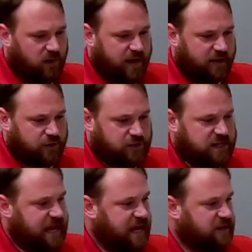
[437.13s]
from what I
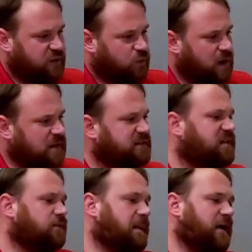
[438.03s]
understand, a
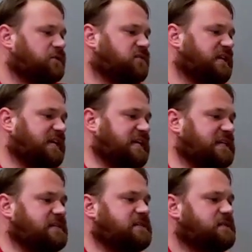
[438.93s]
relative amount of
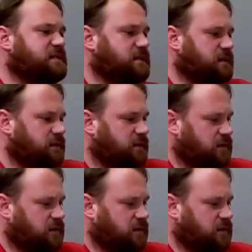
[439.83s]
ease.